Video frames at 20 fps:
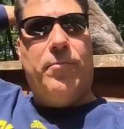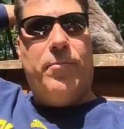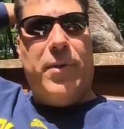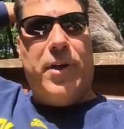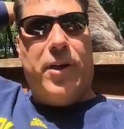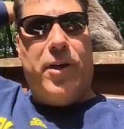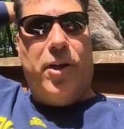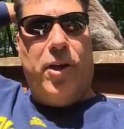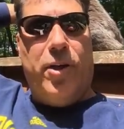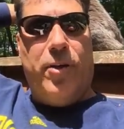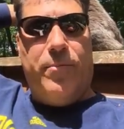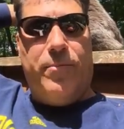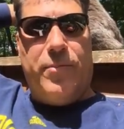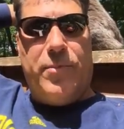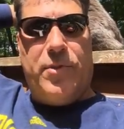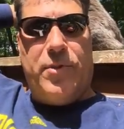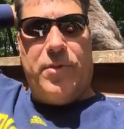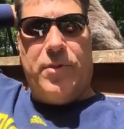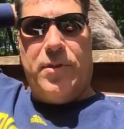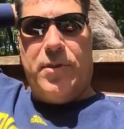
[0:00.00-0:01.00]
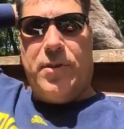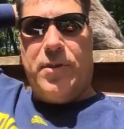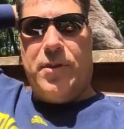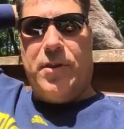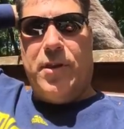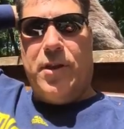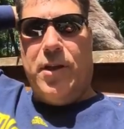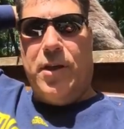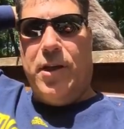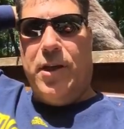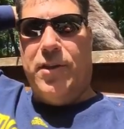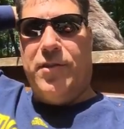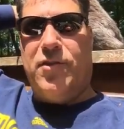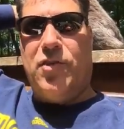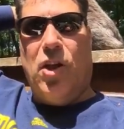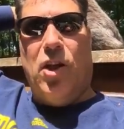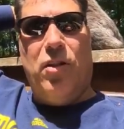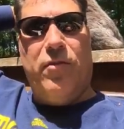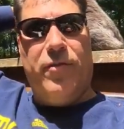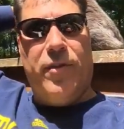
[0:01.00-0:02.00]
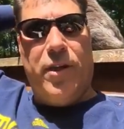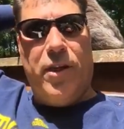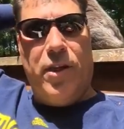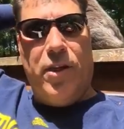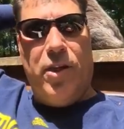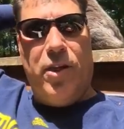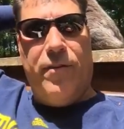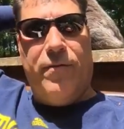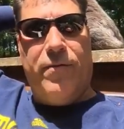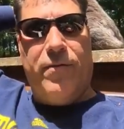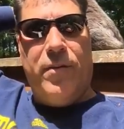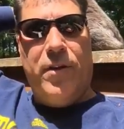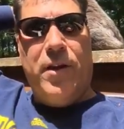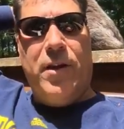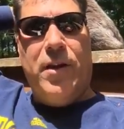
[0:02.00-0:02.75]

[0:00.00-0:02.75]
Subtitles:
becomes solvent enough